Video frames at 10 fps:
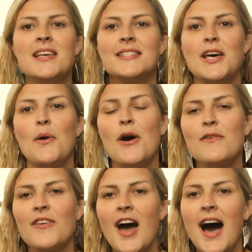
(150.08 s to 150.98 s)
So
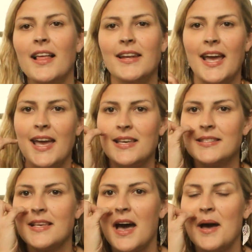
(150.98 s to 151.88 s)
over the
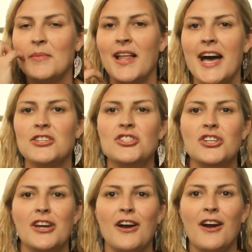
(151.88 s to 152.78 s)
holidays
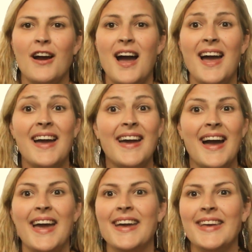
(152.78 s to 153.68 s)
last year,
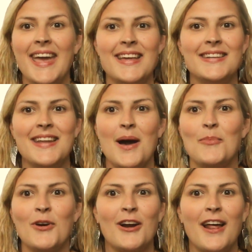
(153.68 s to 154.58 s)
I had gained an
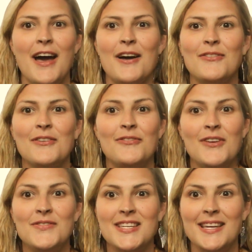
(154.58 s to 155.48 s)
upward of
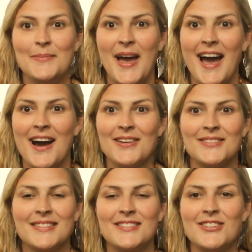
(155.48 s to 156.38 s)
15
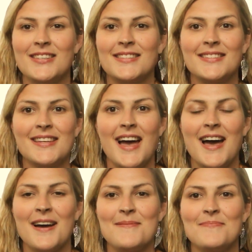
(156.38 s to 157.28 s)
pounds just
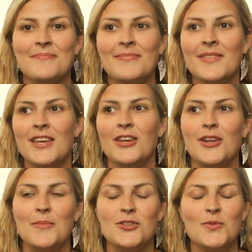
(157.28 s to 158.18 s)

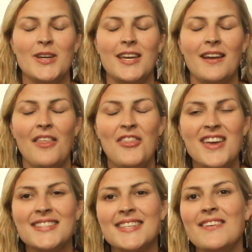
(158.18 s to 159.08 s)
between
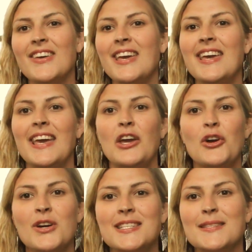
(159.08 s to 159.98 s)
Thanksgiving and
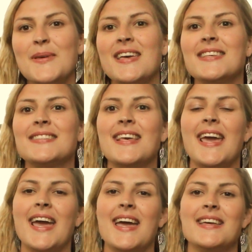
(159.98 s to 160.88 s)
Christmas,
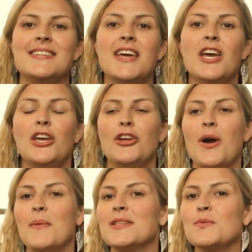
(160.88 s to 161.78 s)
and
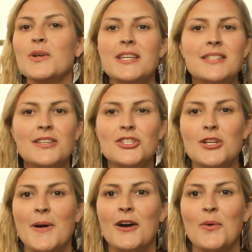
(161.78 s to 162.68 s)
I was really
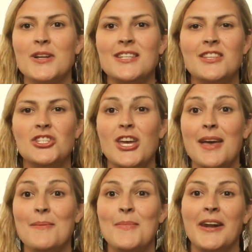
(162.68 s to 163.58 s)
diligent about going to the
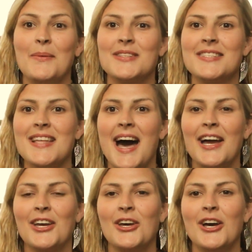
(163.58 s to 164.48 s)
gym, but I was
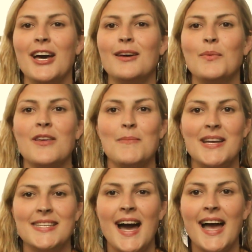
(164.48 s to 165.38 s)
not good with
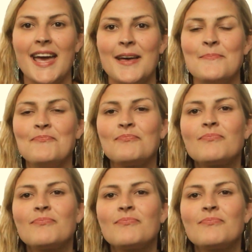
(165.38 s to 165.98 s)
my diet,